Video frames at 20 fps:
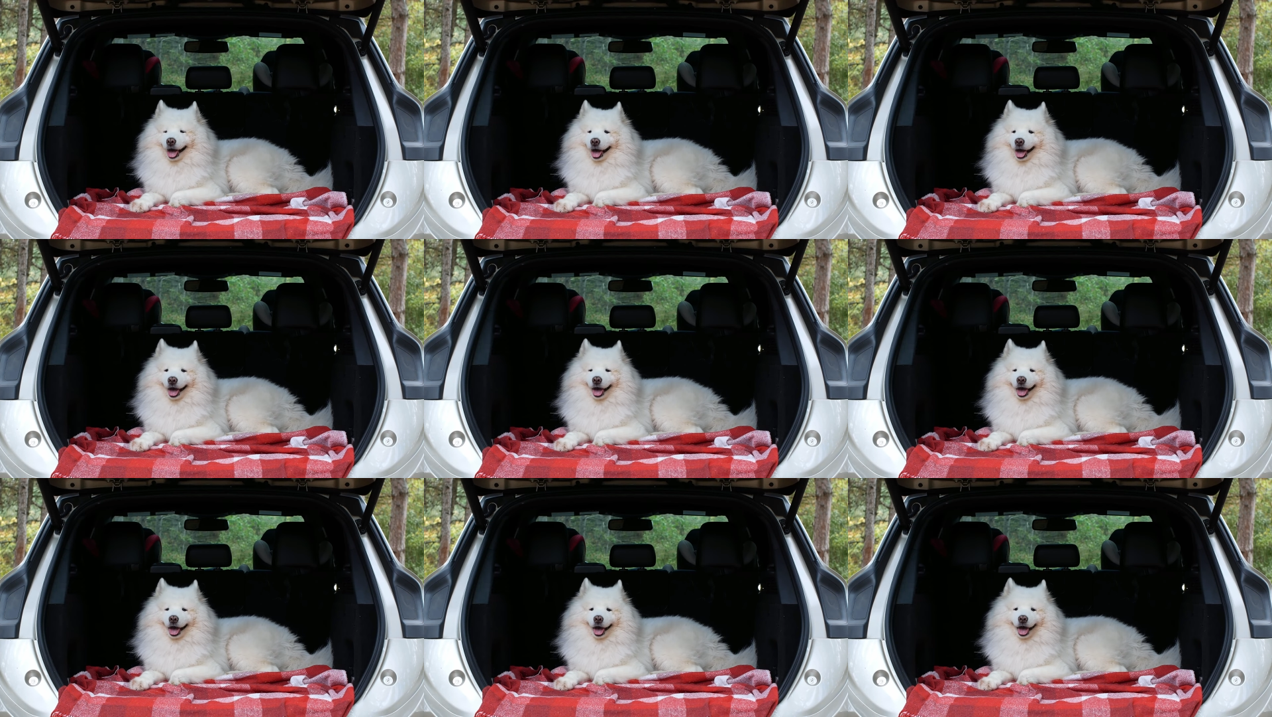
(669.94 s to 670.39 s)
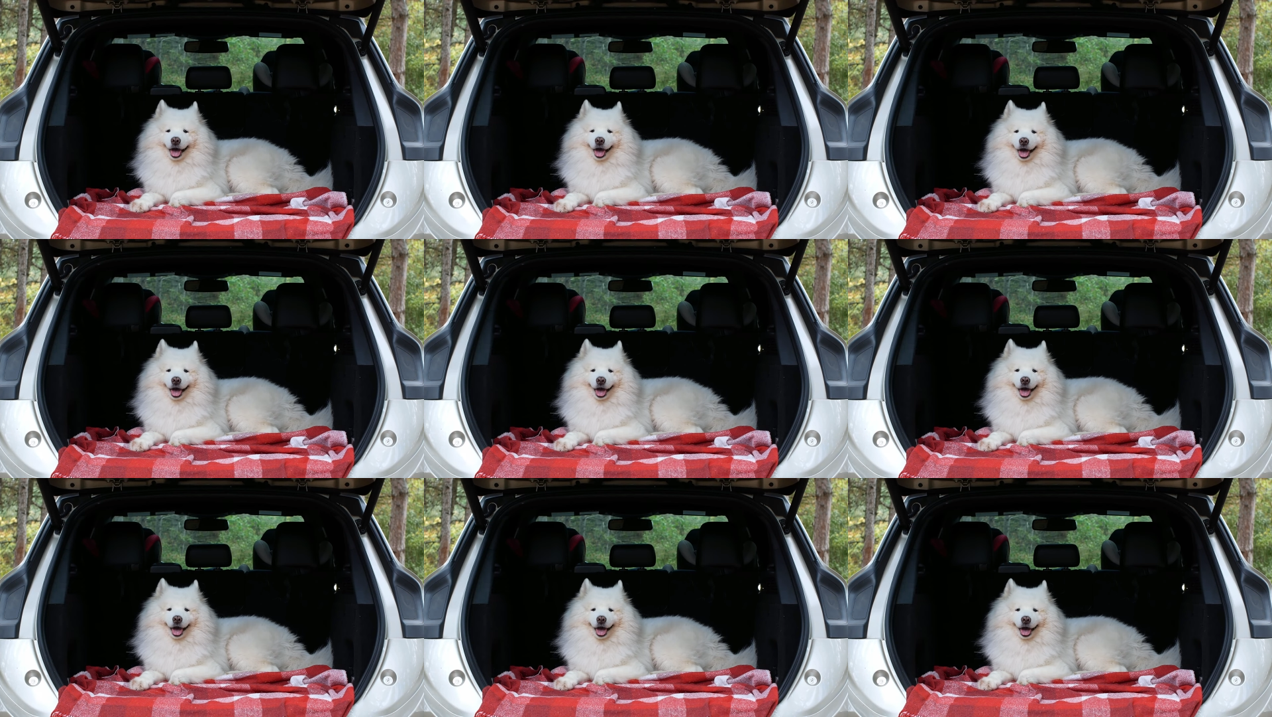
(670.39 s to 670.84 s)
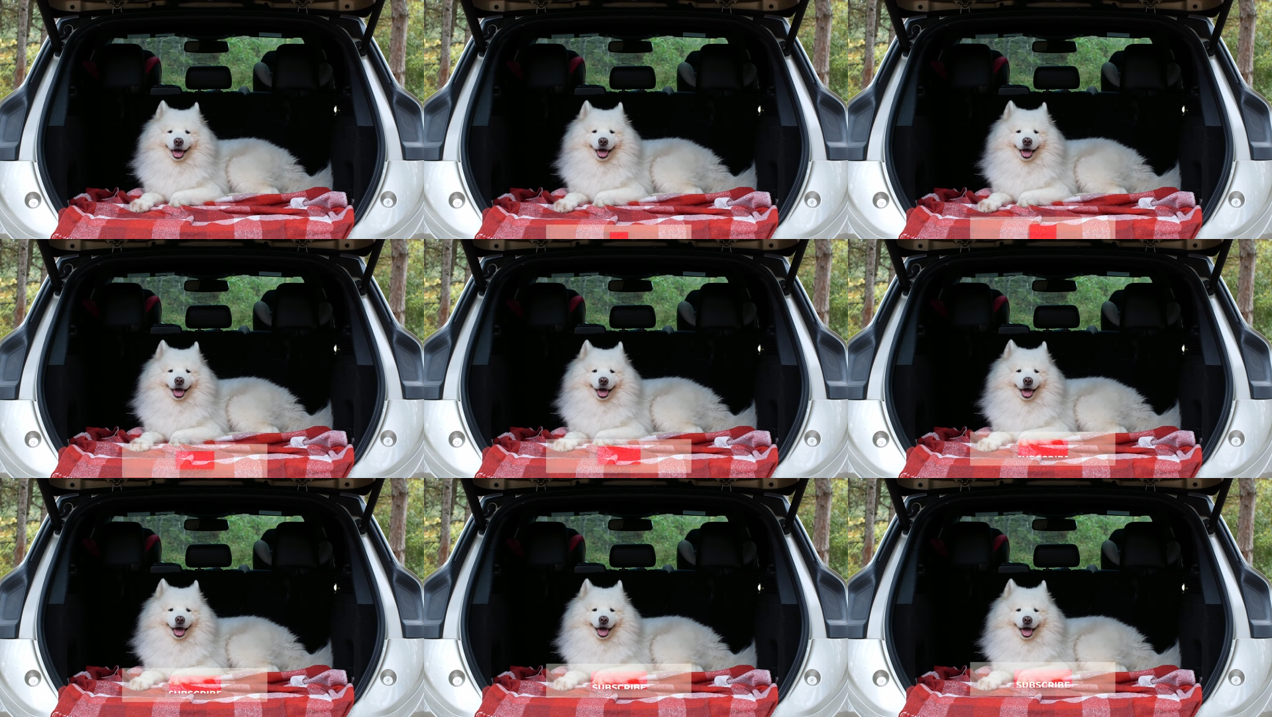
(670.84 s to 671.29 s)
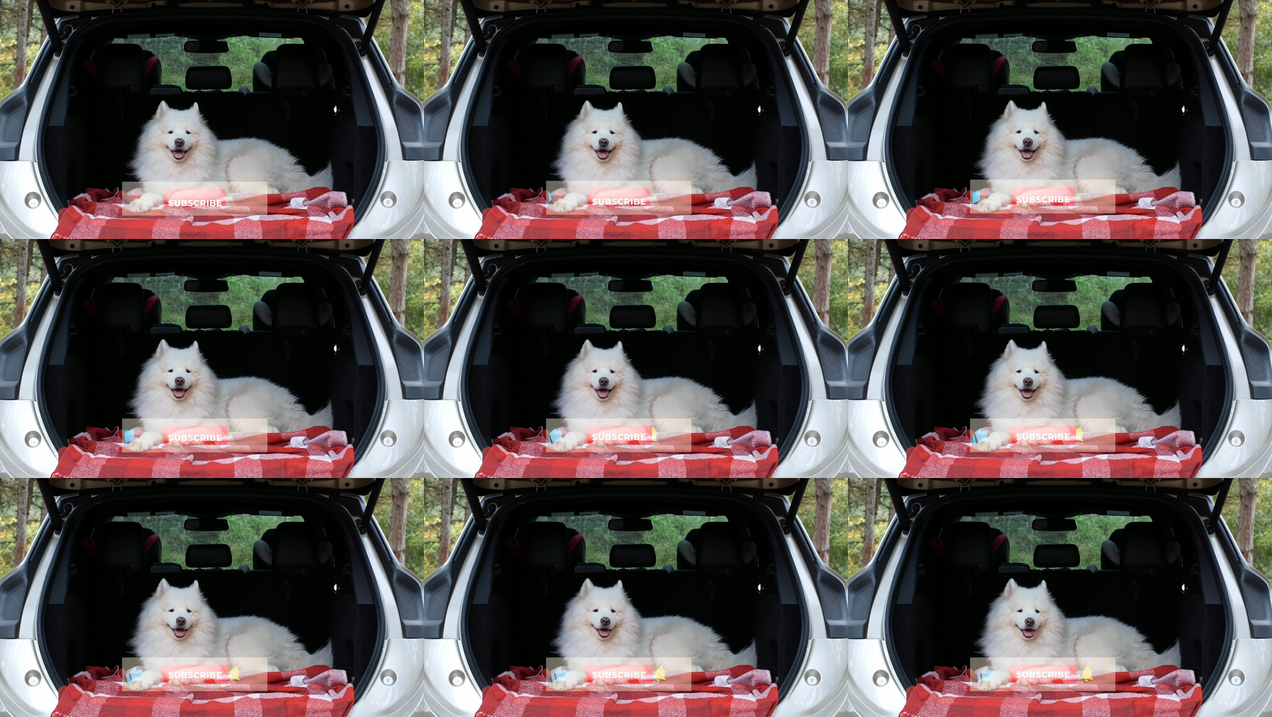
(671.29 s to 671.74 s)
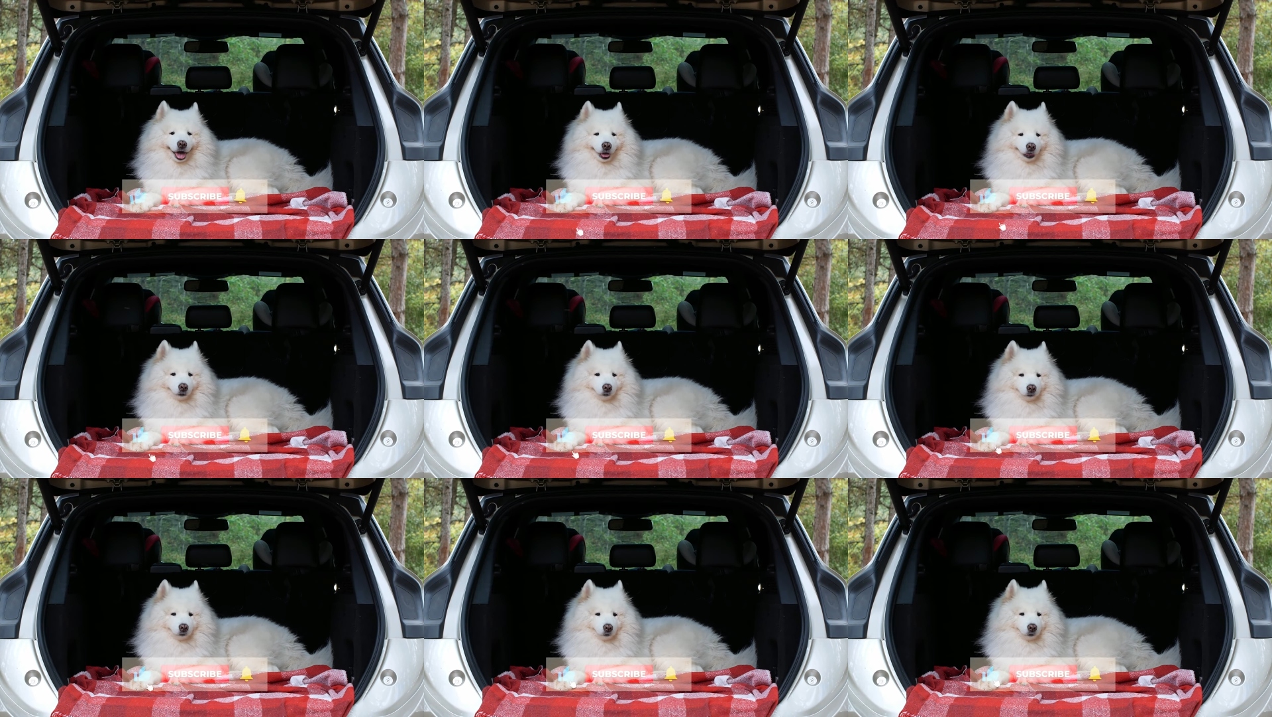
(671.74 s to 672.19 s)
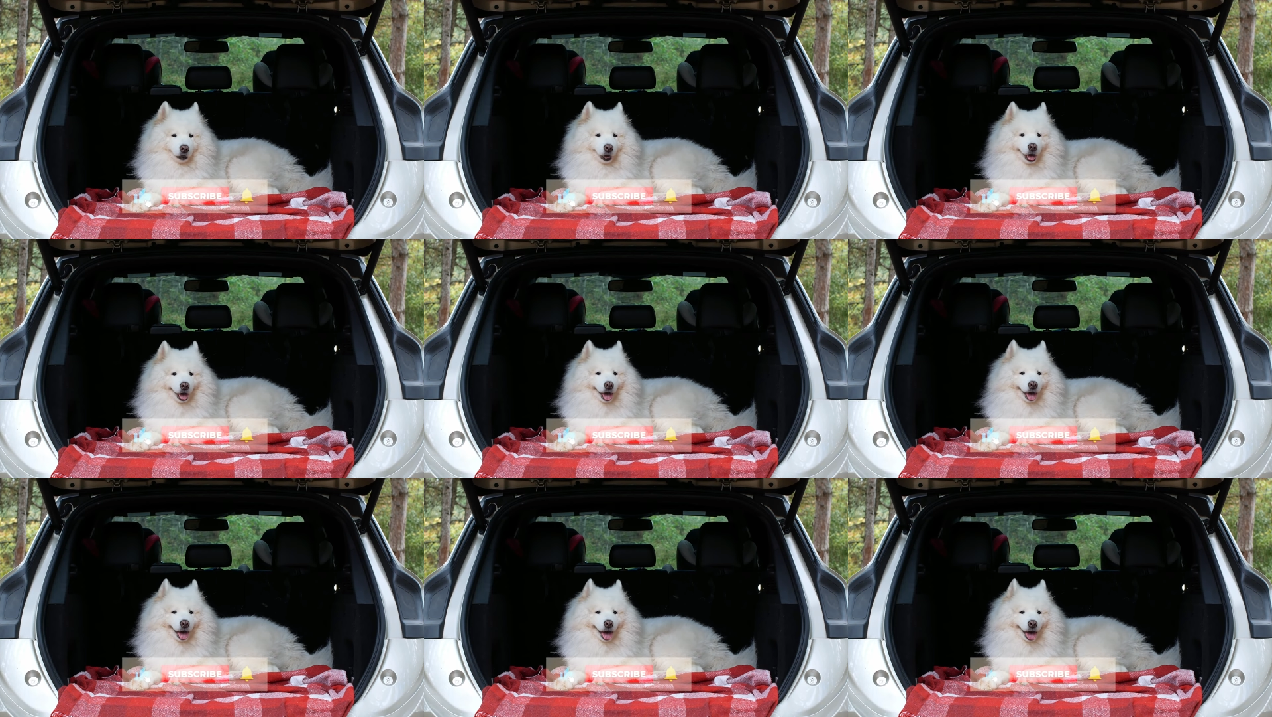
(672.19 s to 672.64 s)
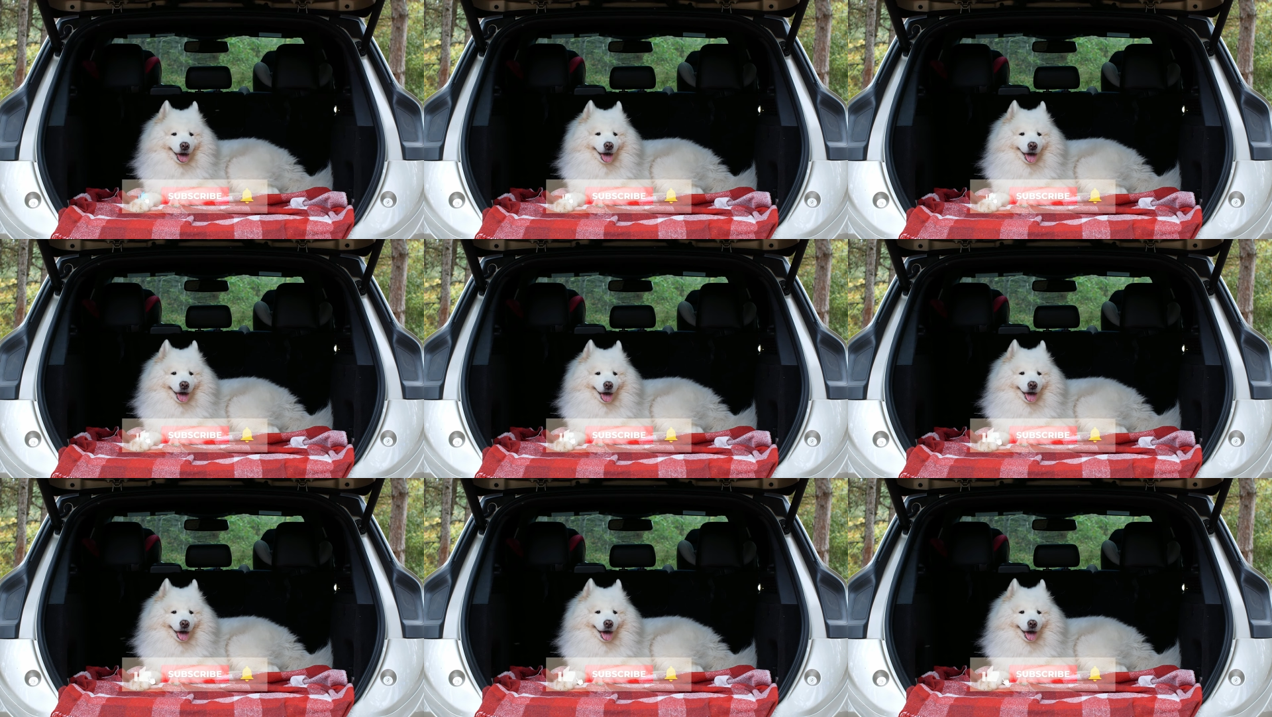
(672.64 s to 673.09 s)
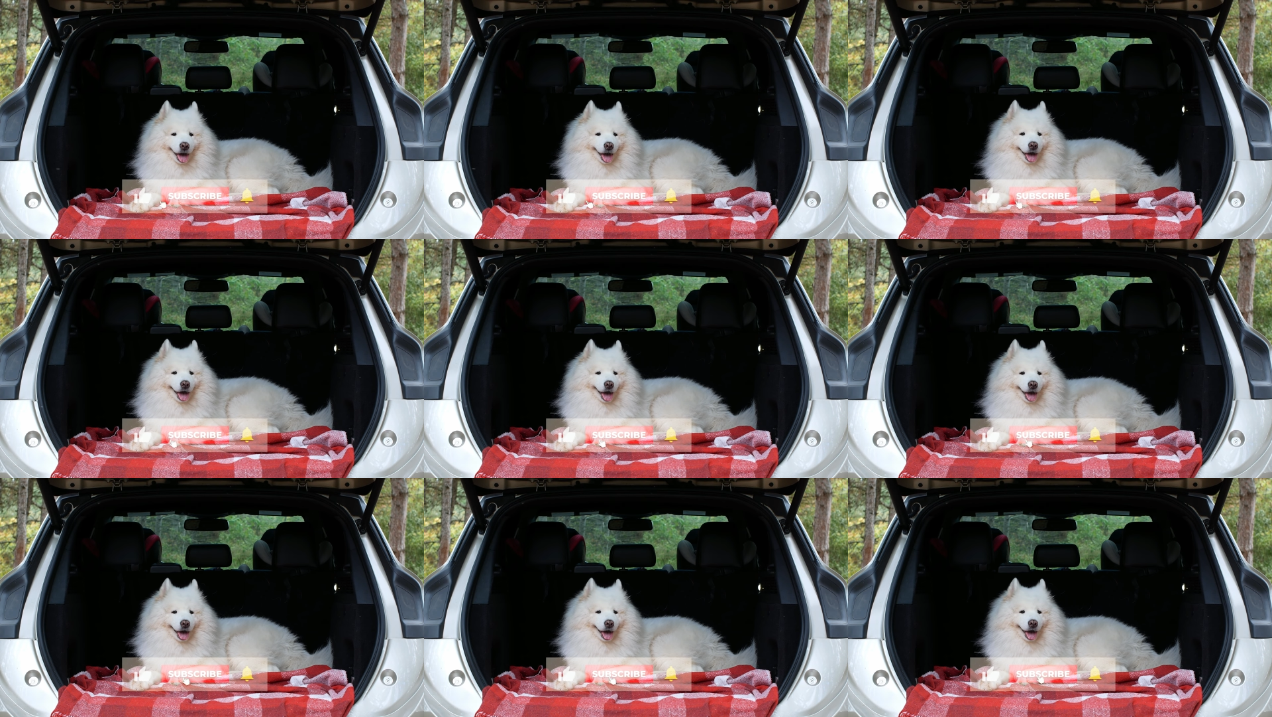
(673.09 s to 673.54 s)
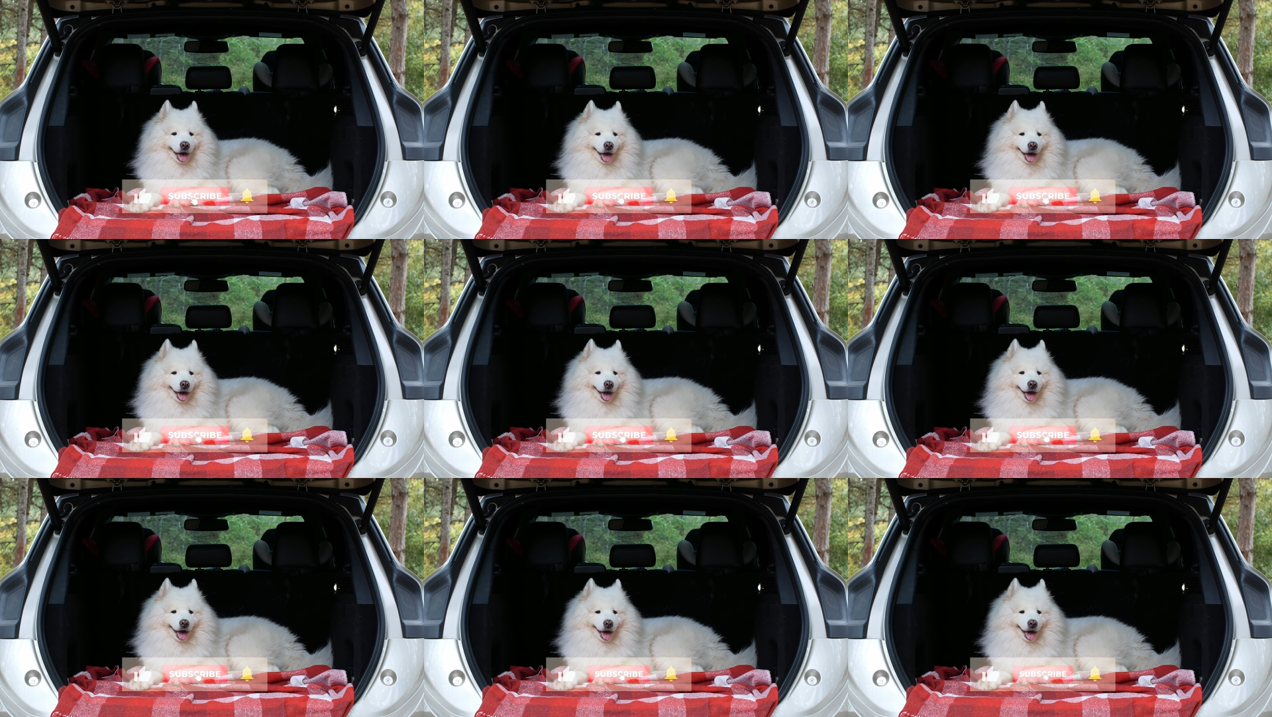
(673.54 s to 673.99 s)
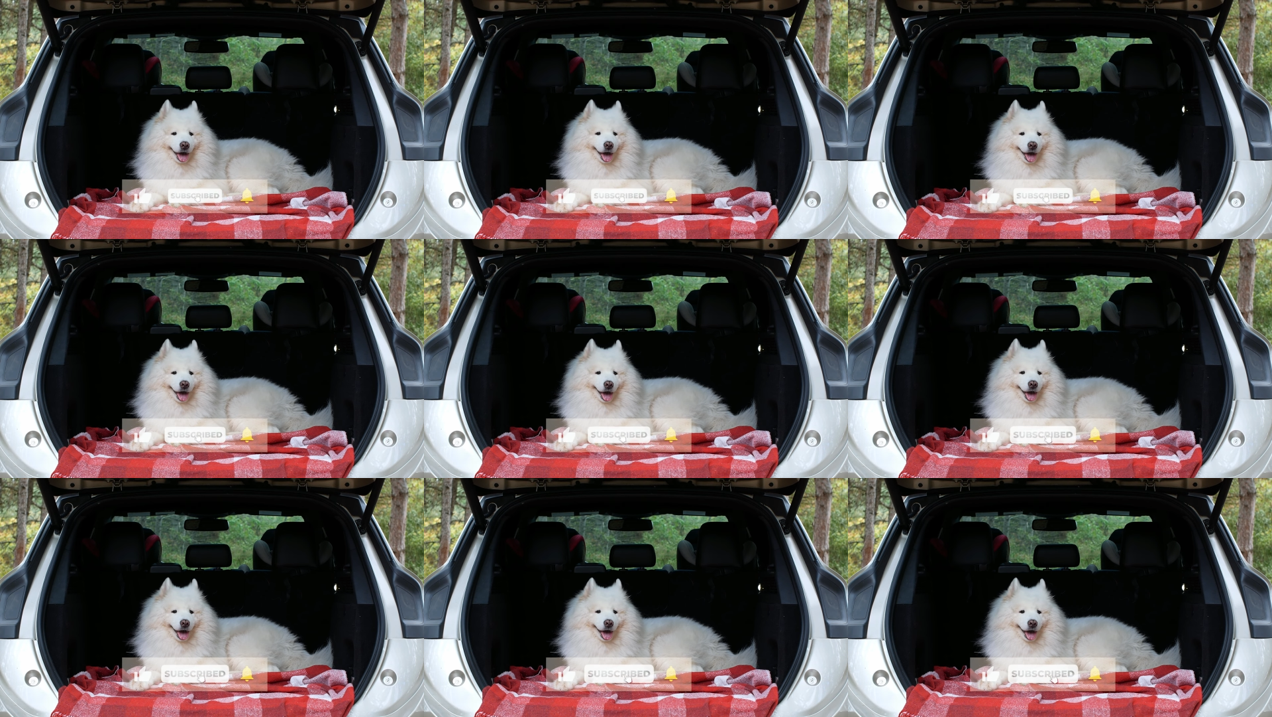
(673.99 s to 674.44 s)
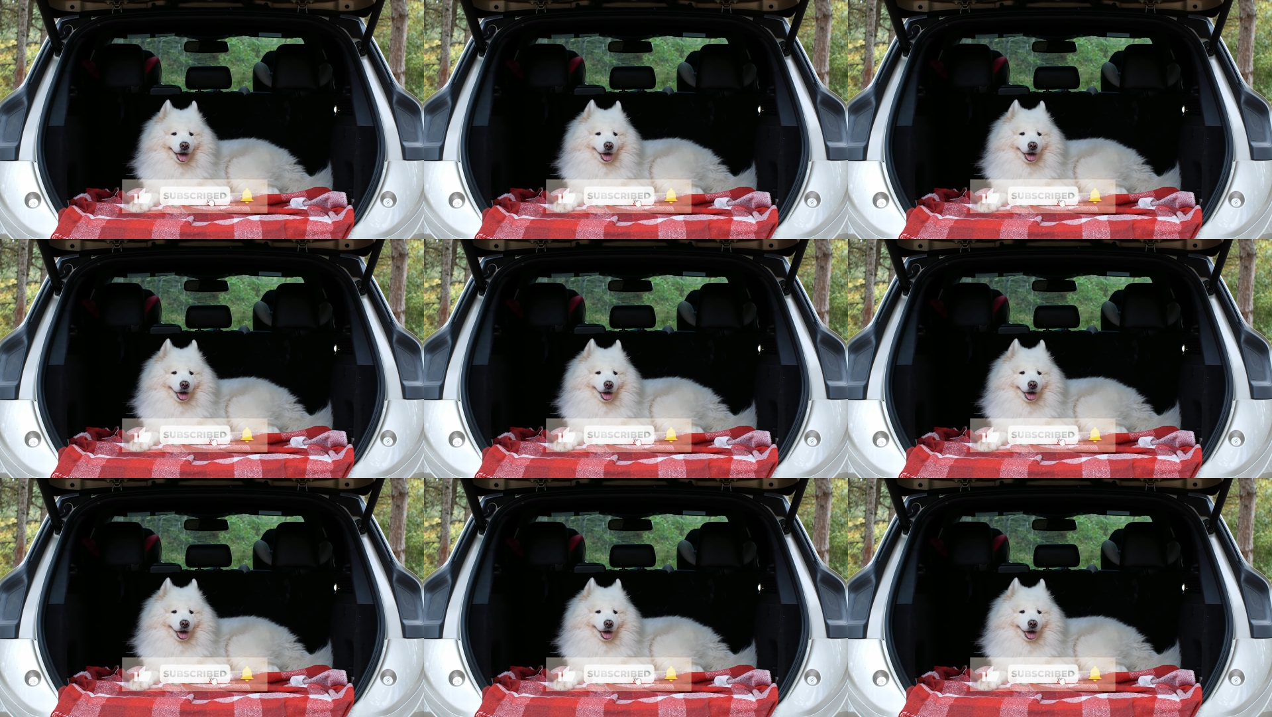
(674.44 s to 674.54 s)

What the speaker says: Nobody's mouth can be seen.